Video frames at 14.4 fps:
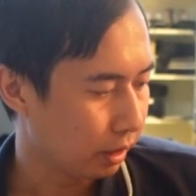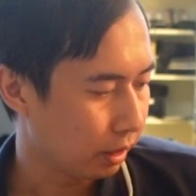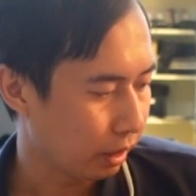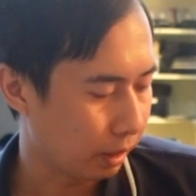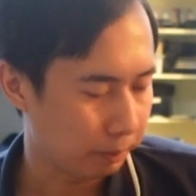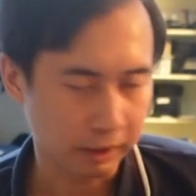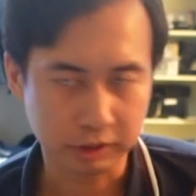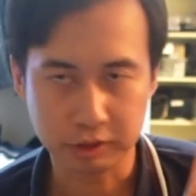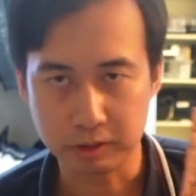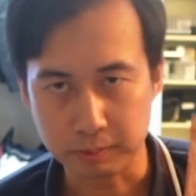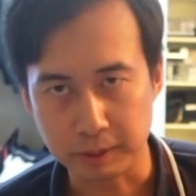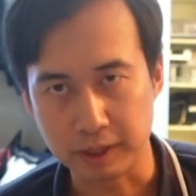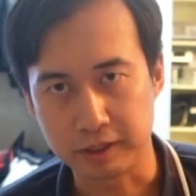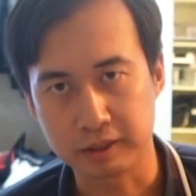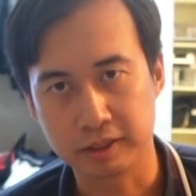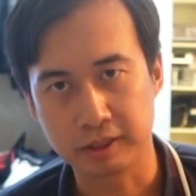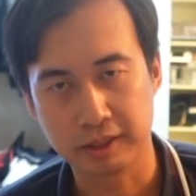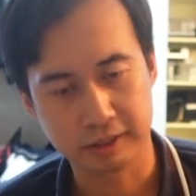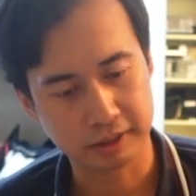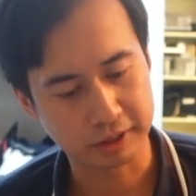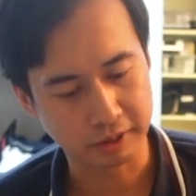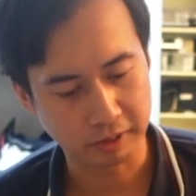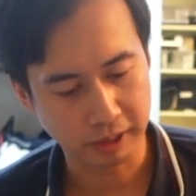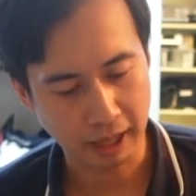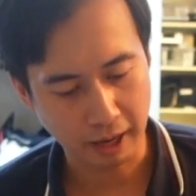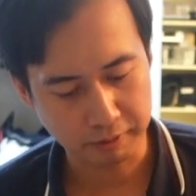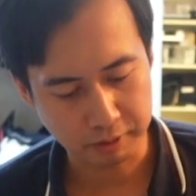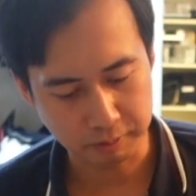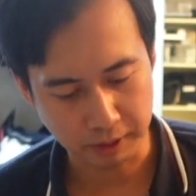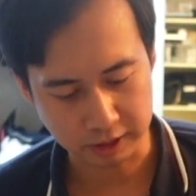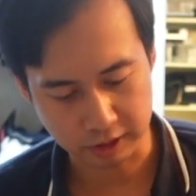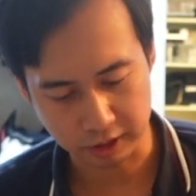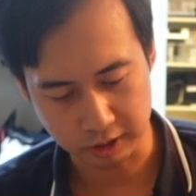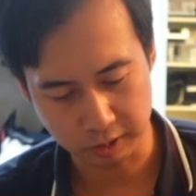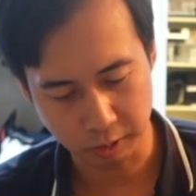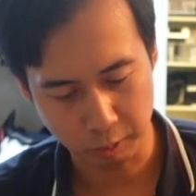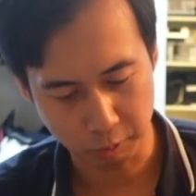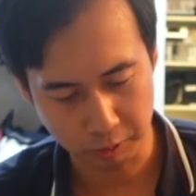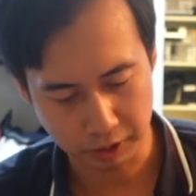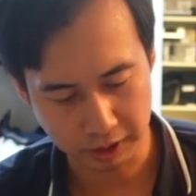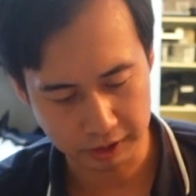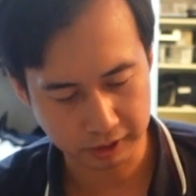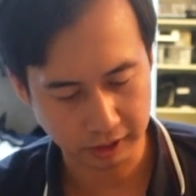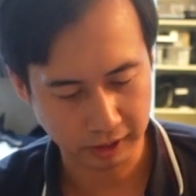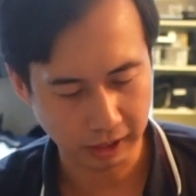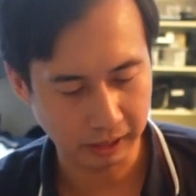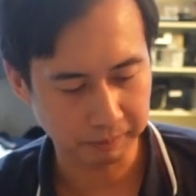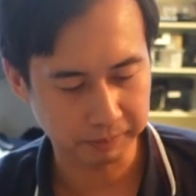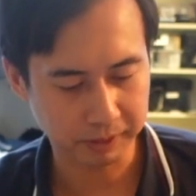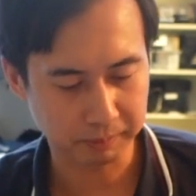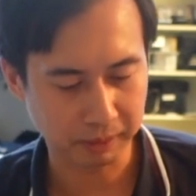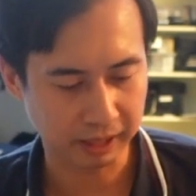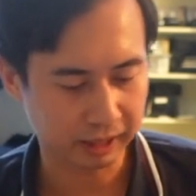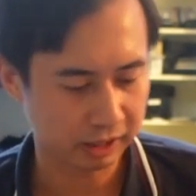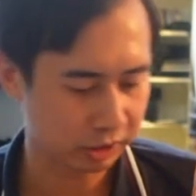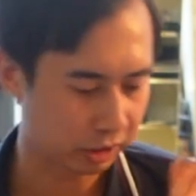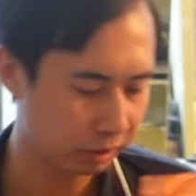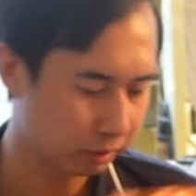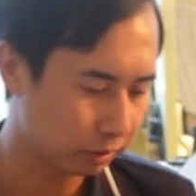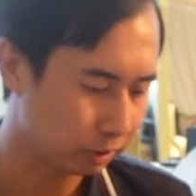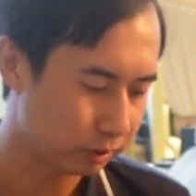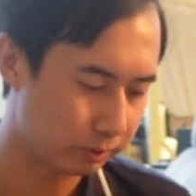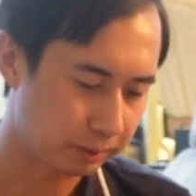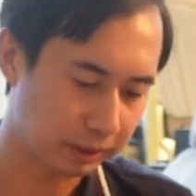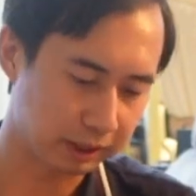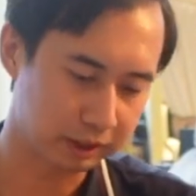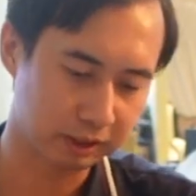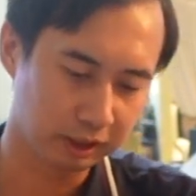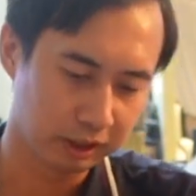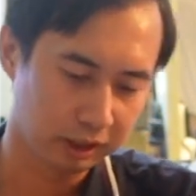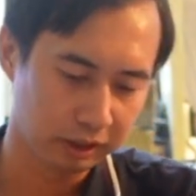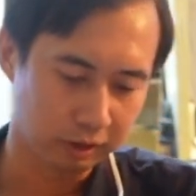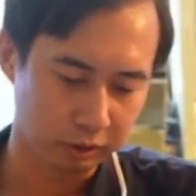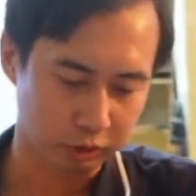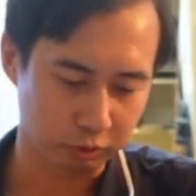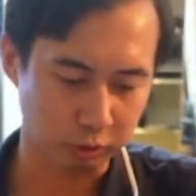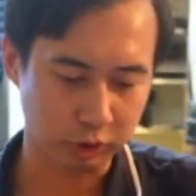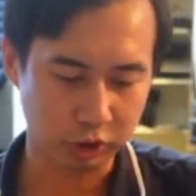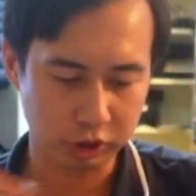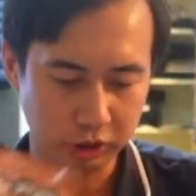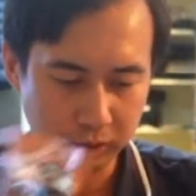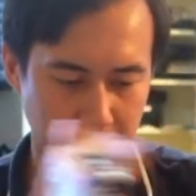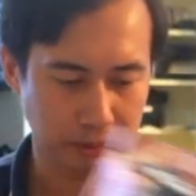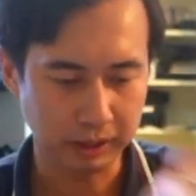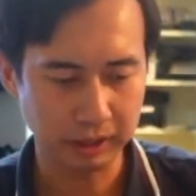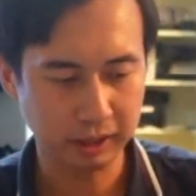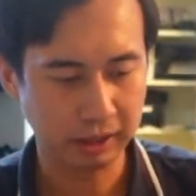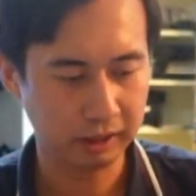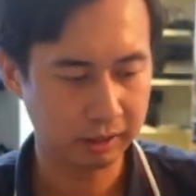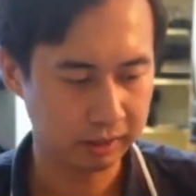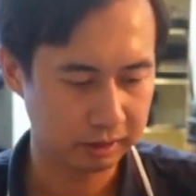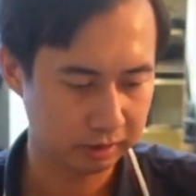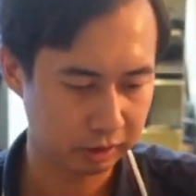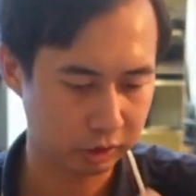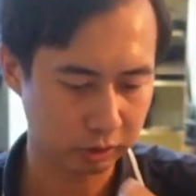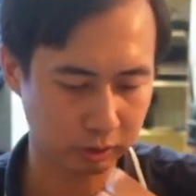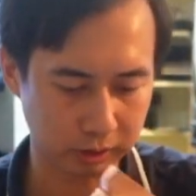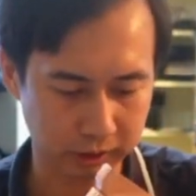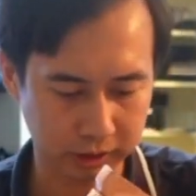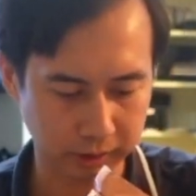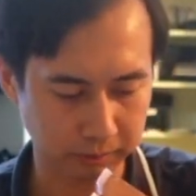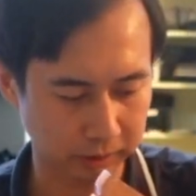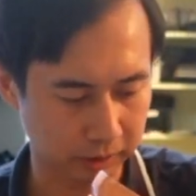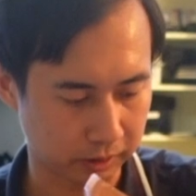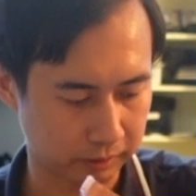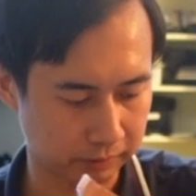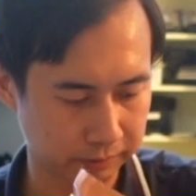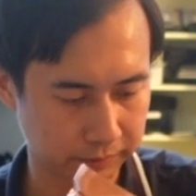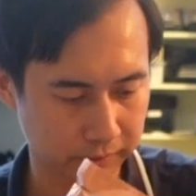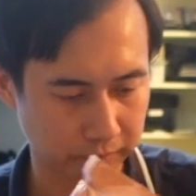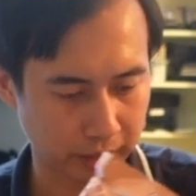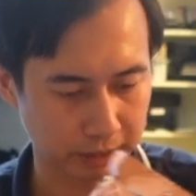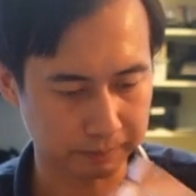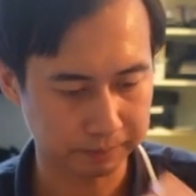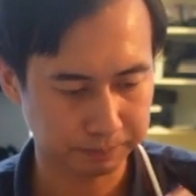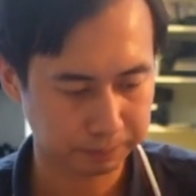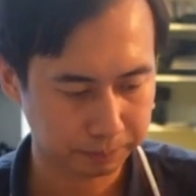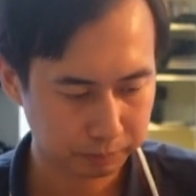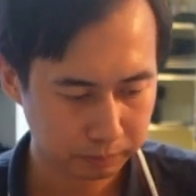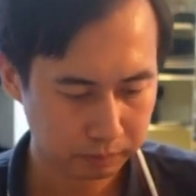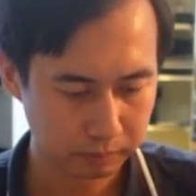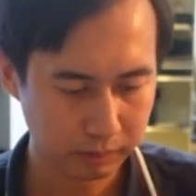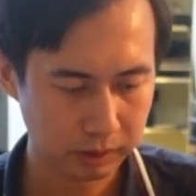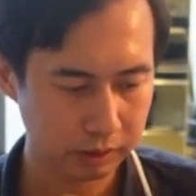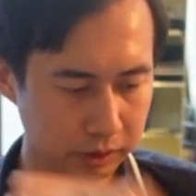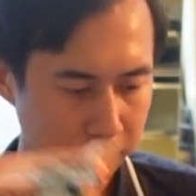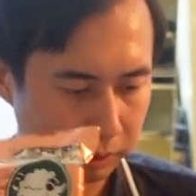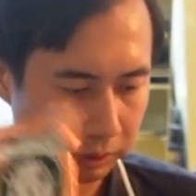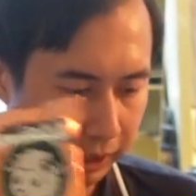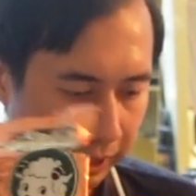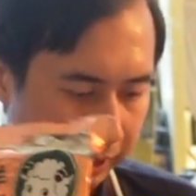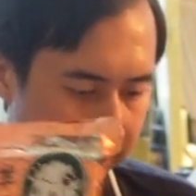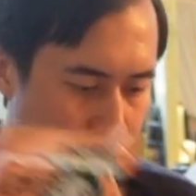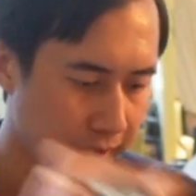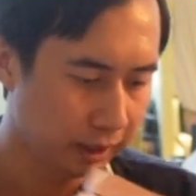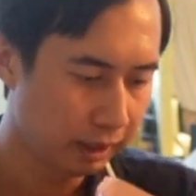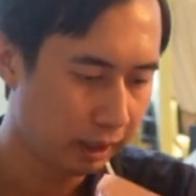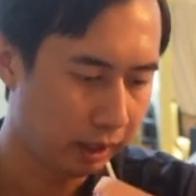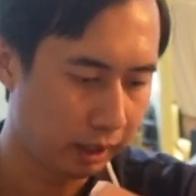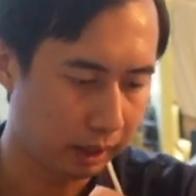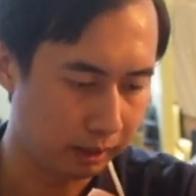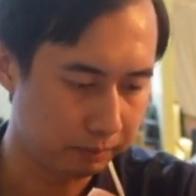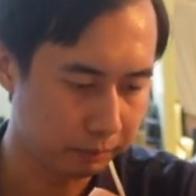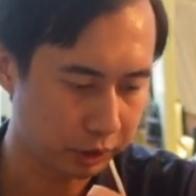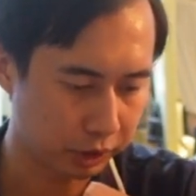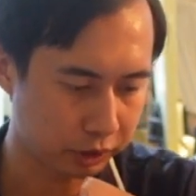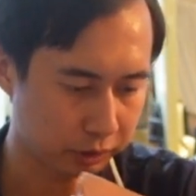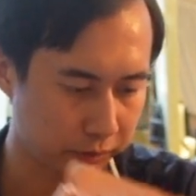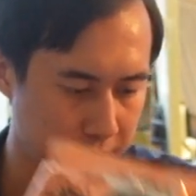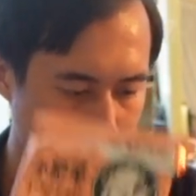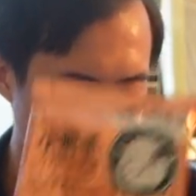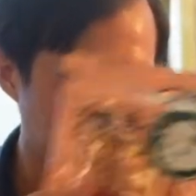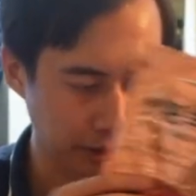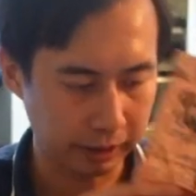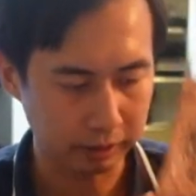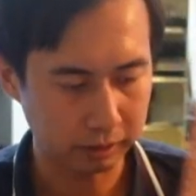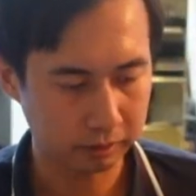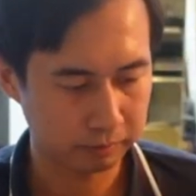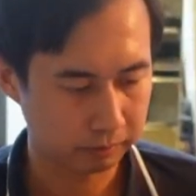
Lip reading: hot pot soup base. So I have to make do with the Mala Shangguo soup base, which should be sort of similar, right? So again, just to reiterate,